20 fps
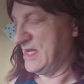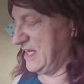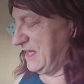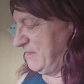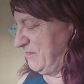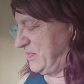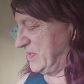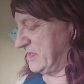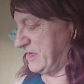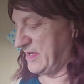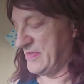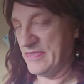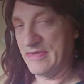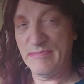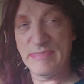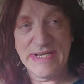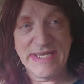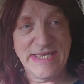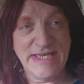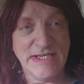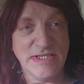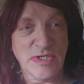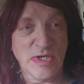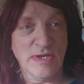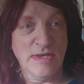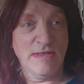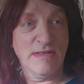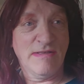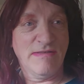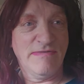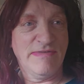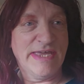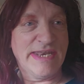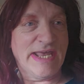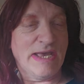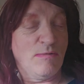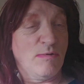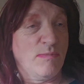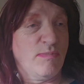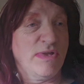and put on the plate. Then
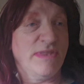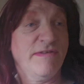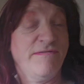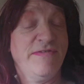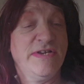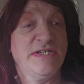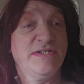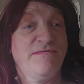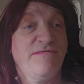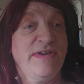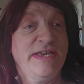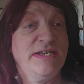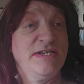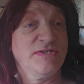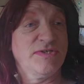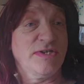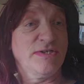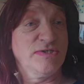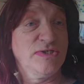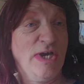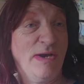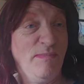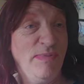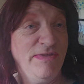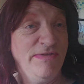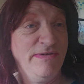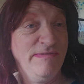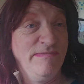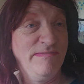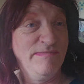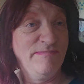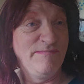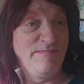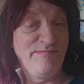I will put the fish fingers on top of them